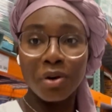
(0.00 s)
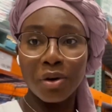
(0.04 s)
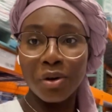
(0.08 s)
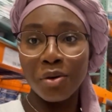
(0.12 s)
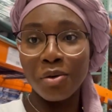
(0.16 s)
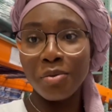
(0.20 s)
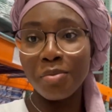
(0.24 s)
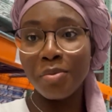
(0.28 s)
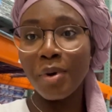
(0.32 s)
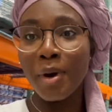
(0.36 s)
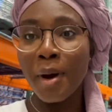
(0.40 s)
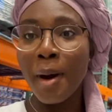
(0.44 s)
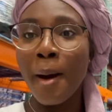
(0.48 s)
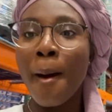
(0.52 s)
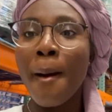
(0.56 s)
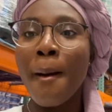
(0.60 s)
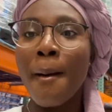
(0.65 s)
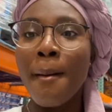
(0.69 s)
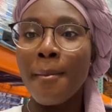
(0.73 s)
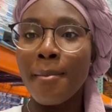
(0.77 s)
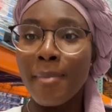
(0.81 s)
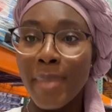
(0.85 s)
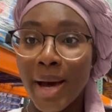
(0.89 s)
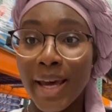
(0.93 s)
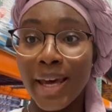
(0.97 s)
hope
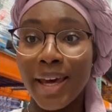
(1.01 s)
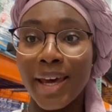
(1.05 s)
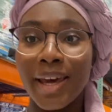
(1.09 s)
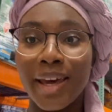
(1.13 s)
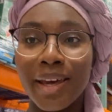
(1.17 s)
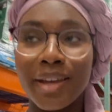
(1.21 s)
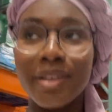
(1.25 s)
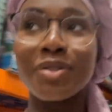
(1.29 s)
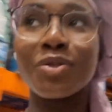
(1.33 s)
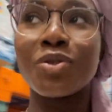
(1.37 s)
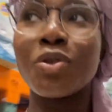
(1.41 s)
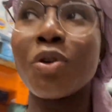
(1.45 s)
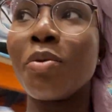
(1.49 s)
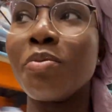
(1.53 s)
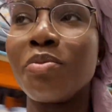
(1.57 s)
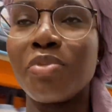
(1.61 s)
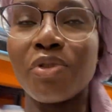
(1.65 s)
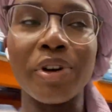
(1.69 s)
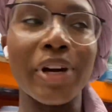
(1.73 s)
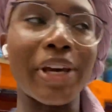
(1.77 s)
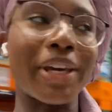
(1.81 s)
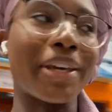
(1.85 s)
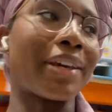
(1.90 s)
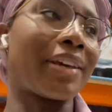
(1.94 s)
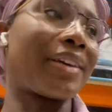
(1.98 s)
my eggs don't
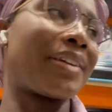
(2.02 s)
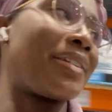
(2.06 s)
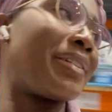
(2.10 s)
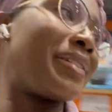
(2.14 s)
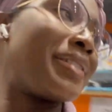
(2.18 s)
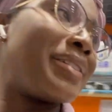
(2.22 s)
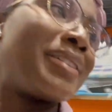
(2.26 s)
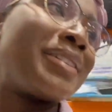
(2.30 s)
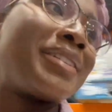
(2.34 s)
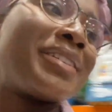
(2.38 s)
break.